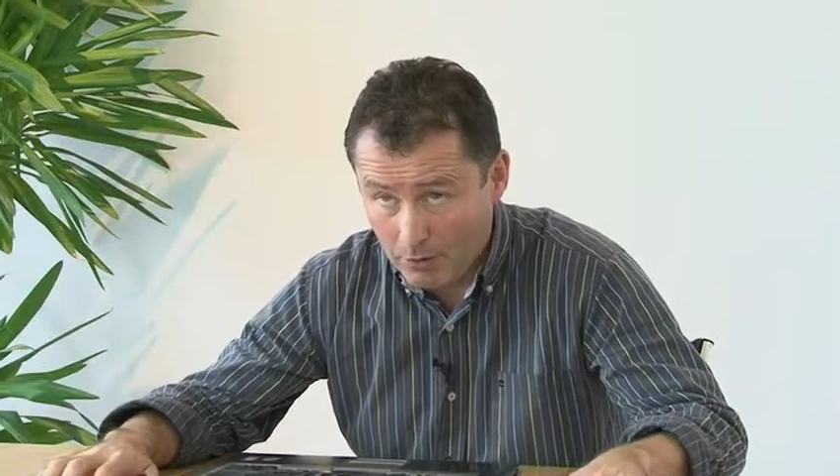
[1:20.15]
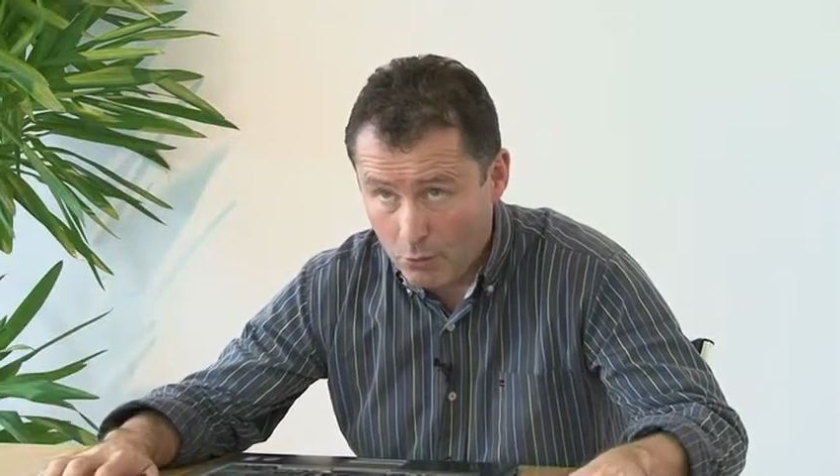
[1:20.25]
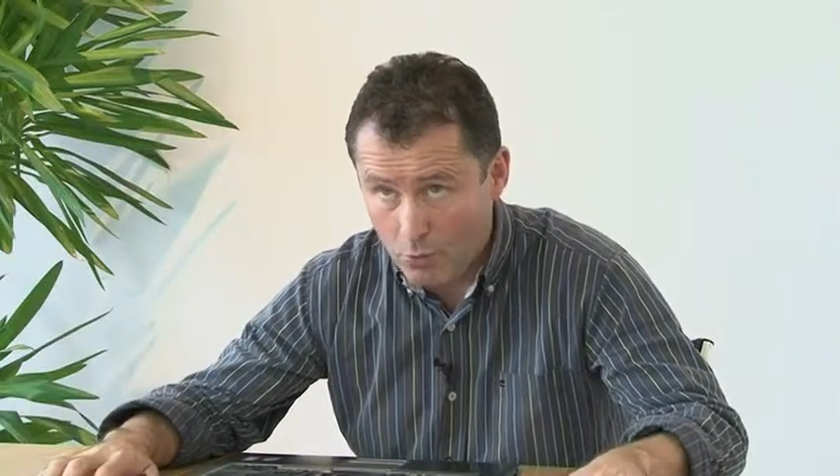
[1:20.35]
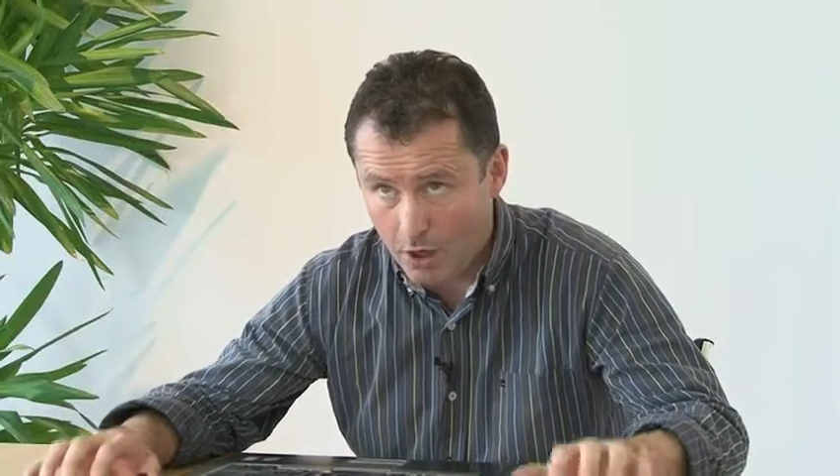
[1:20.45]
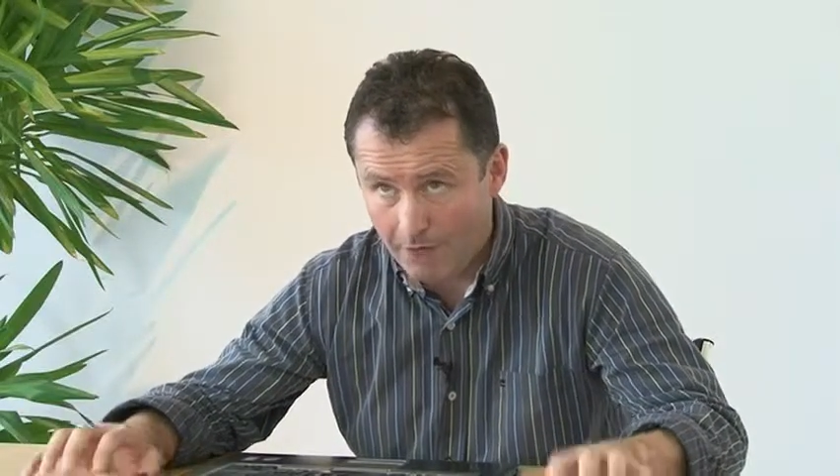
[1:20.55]

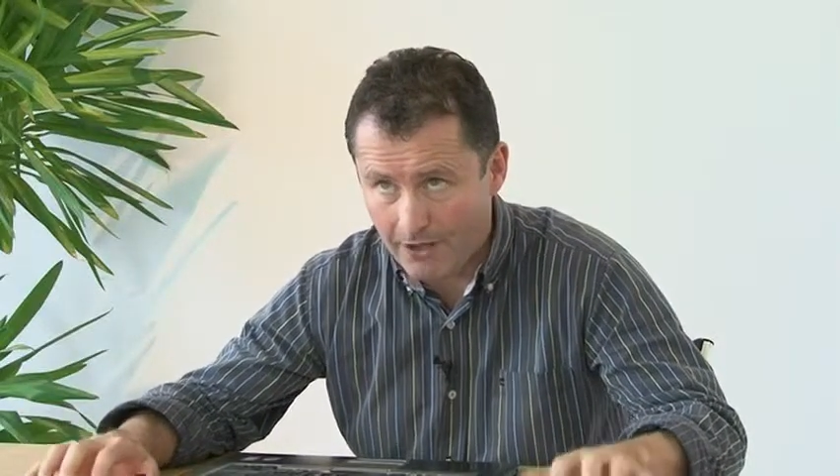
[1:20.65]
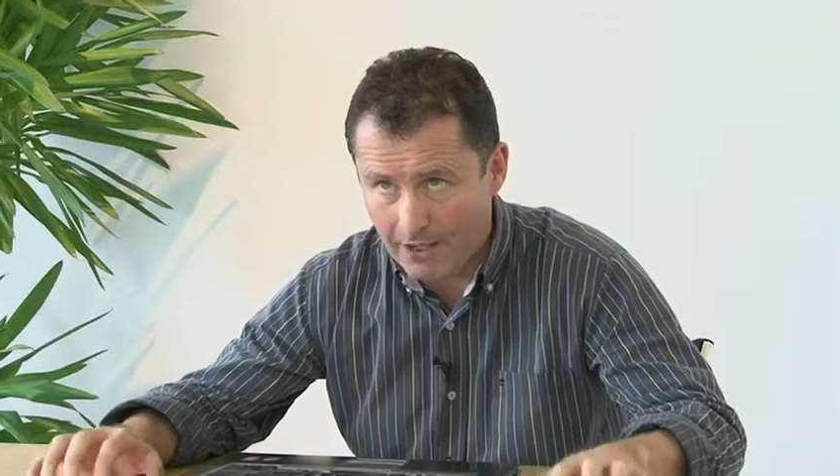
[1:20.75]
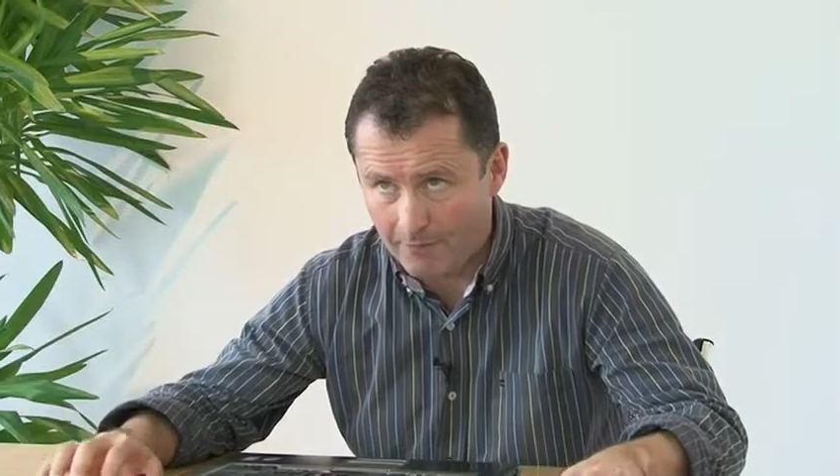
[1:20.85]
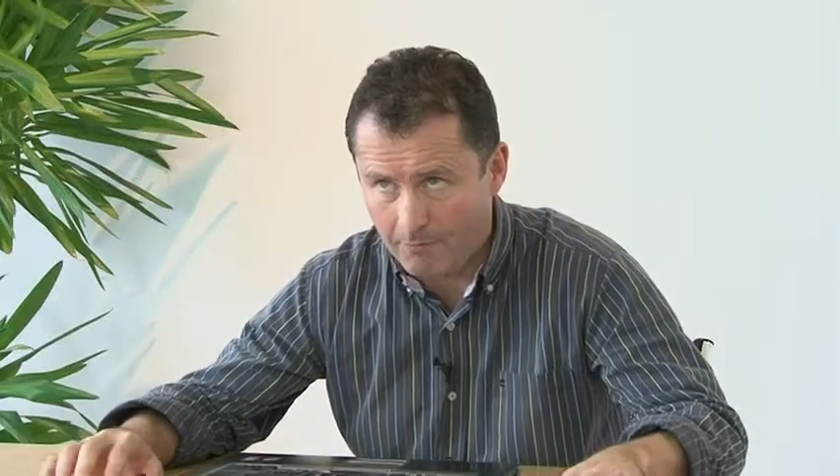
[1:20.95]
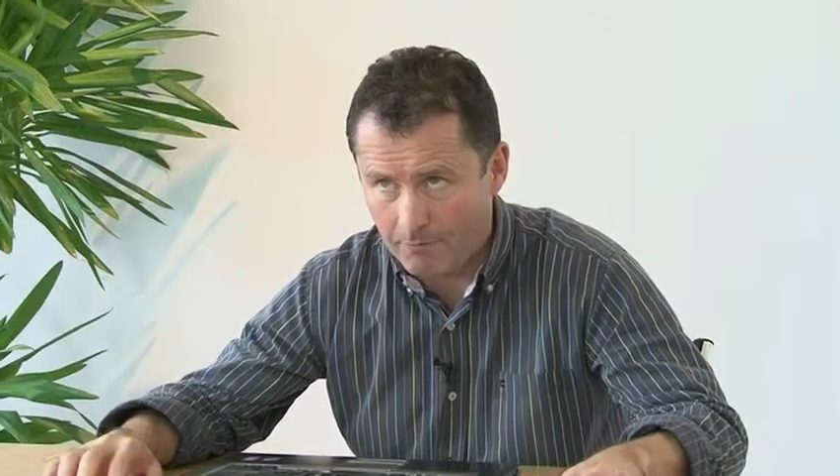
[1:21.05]
who
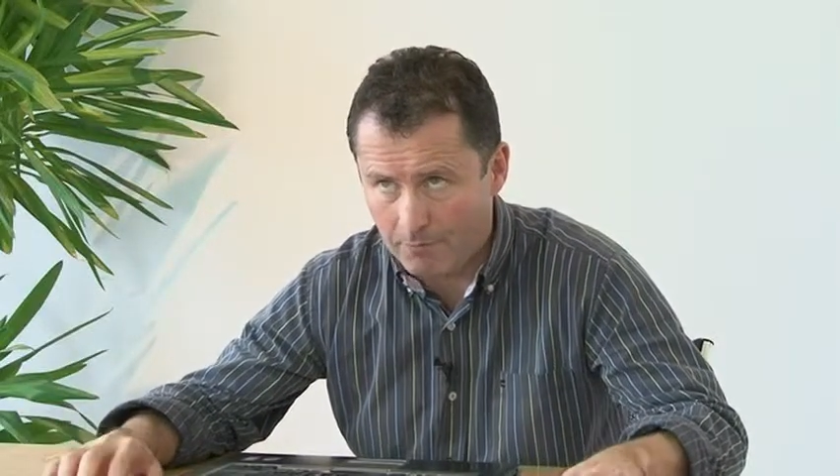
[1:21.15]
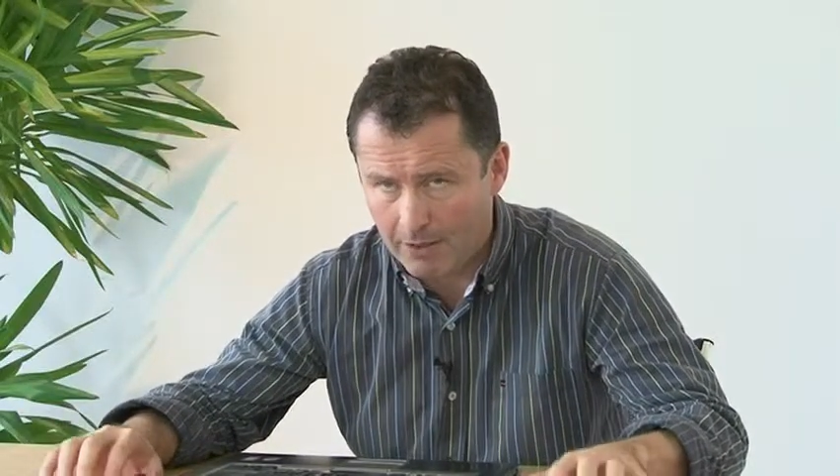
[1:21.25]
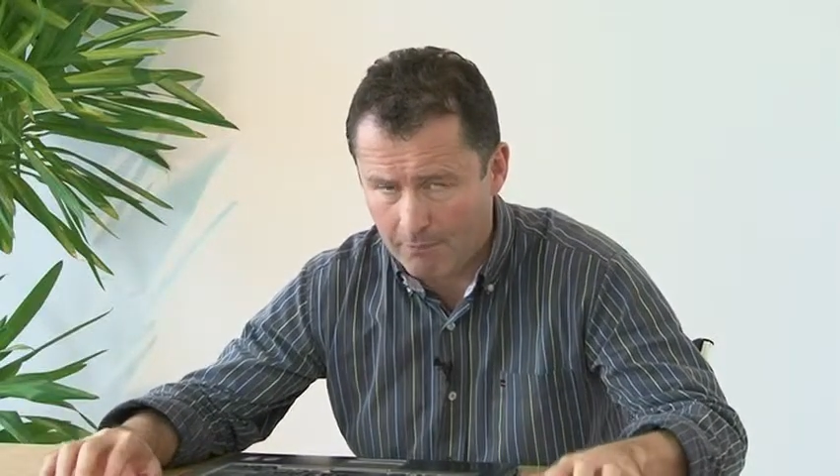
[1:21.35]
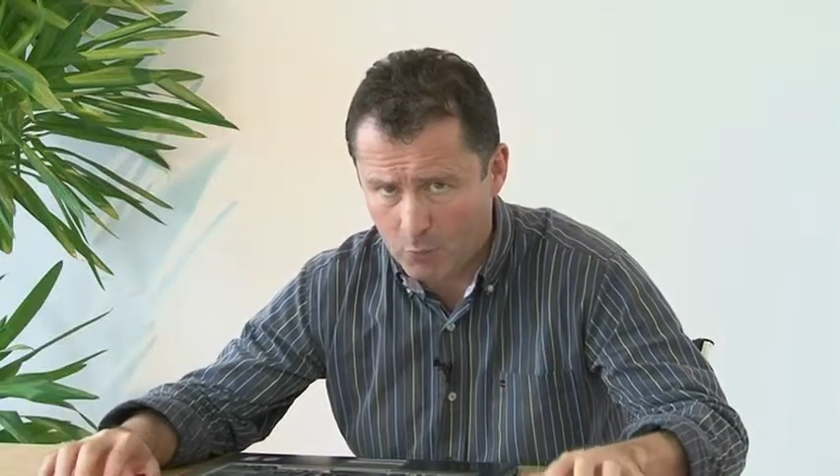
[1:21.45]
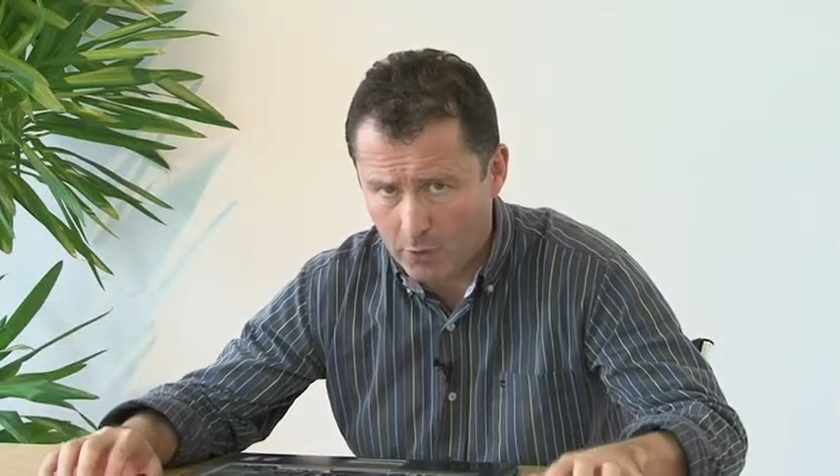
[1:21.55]
often
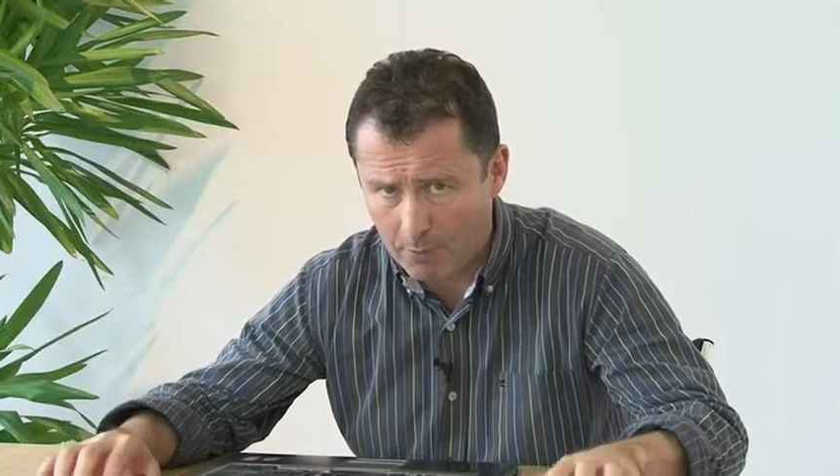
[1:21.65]
play quite